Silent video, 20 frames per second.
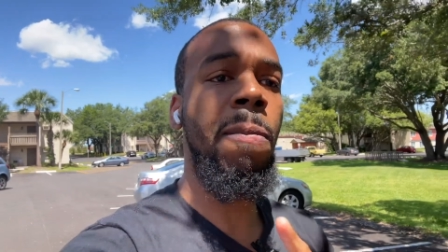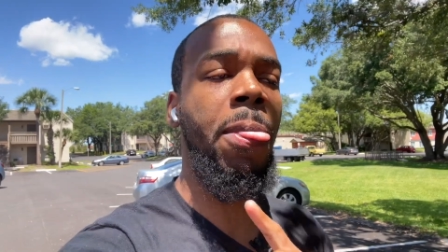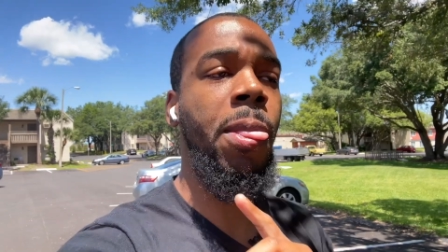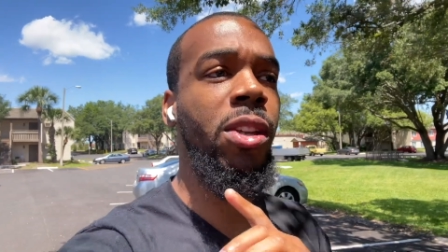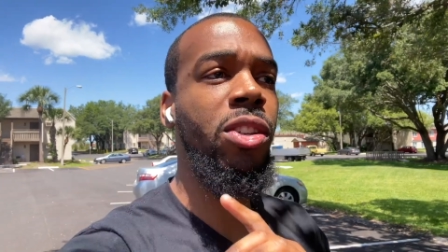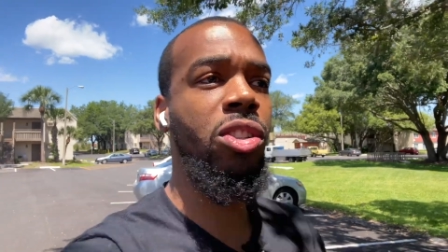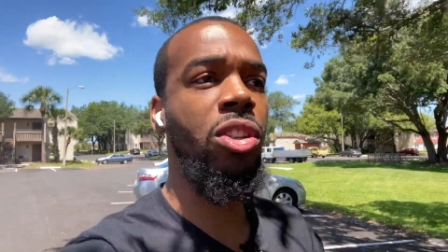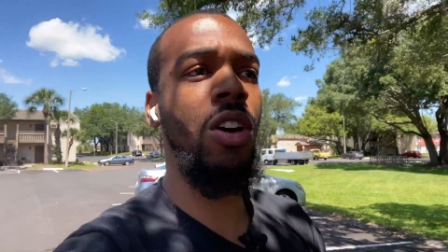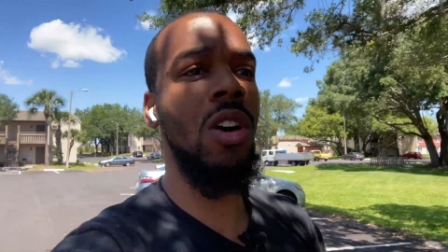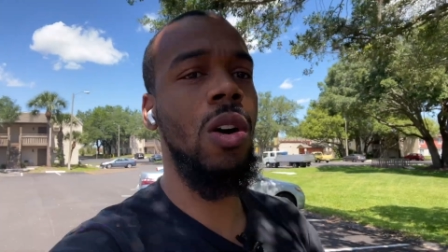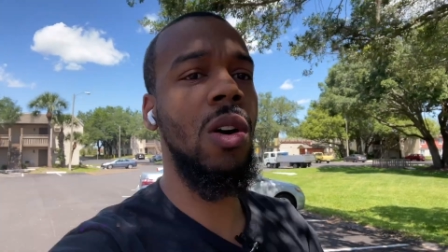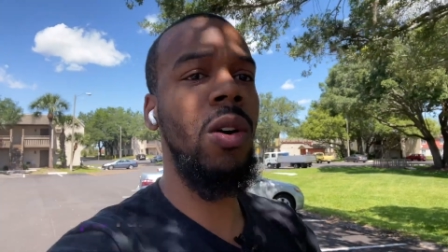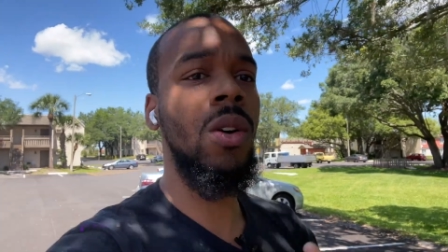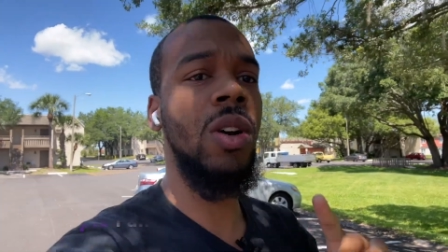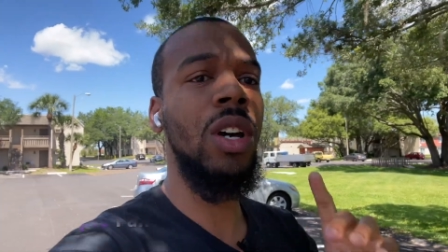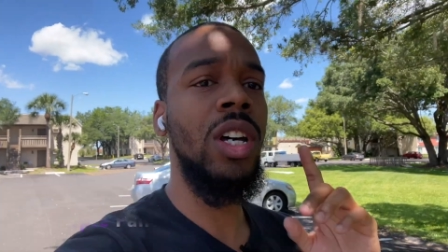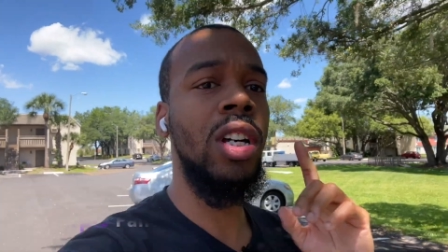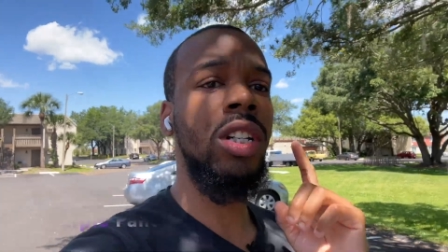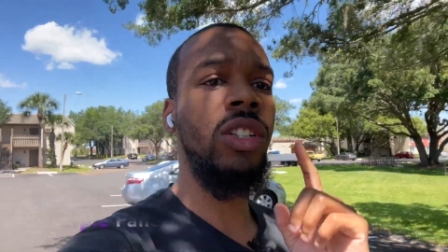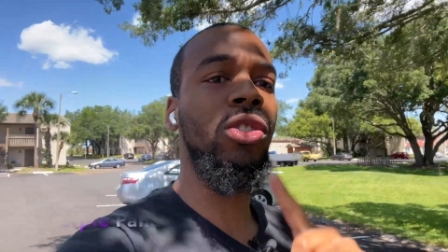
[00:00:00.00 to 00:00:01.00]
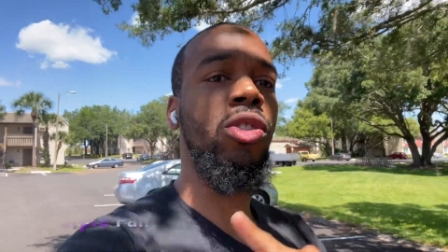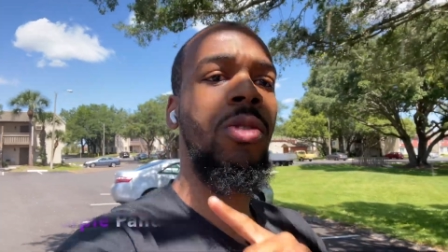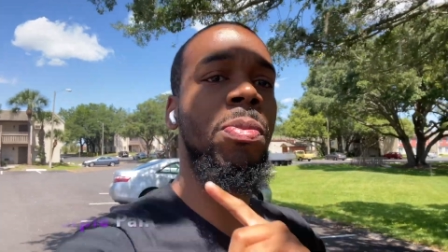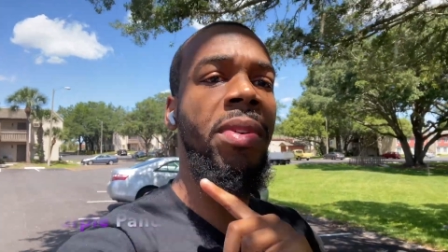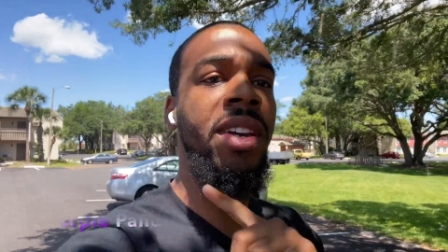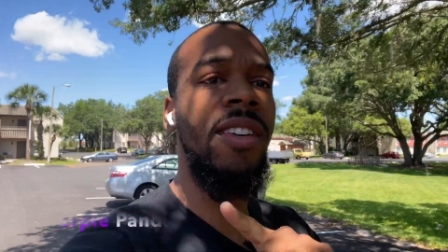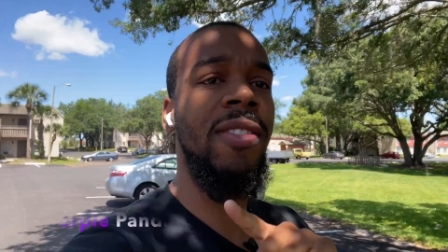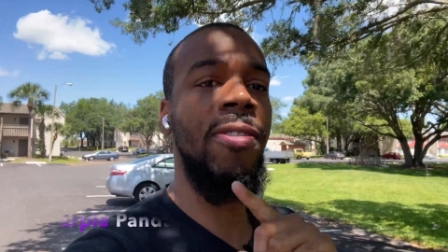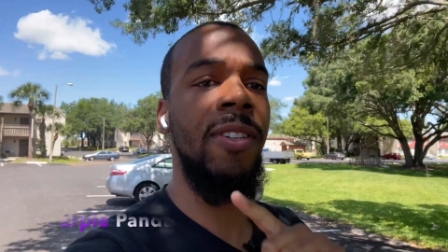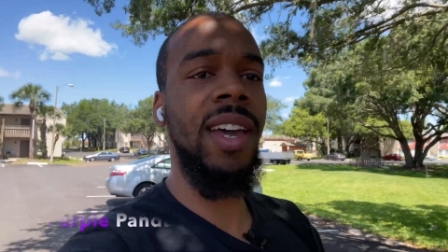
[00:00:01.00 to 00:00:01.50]
So do me
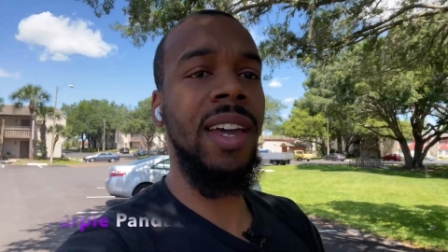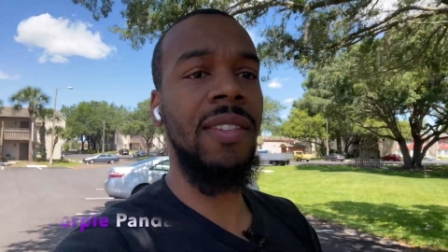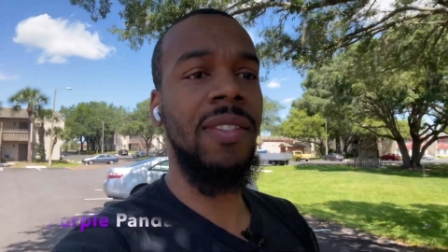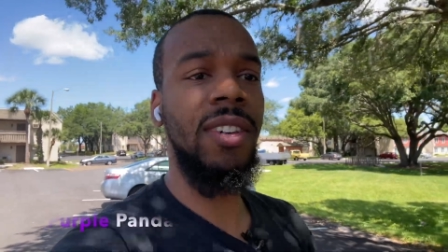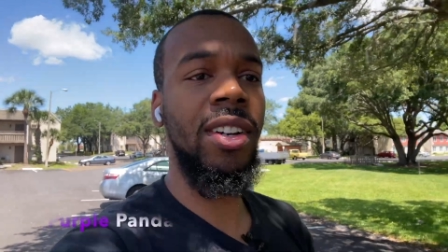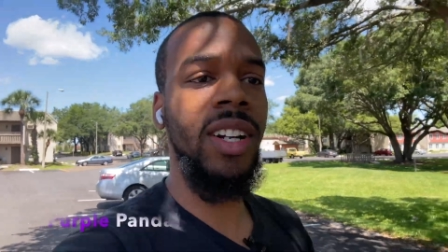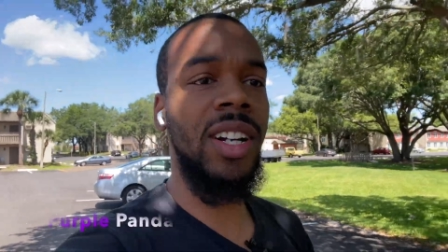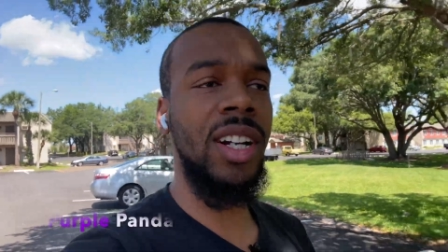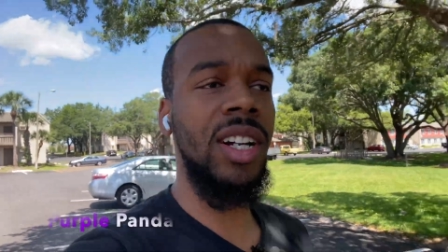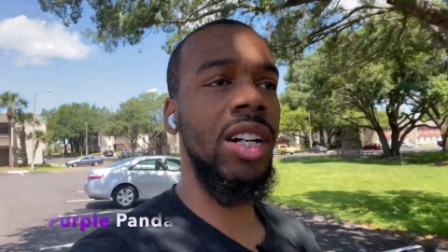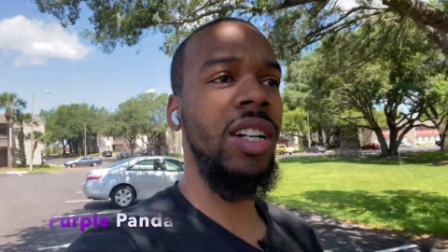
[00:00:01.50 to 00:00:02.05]
a favor,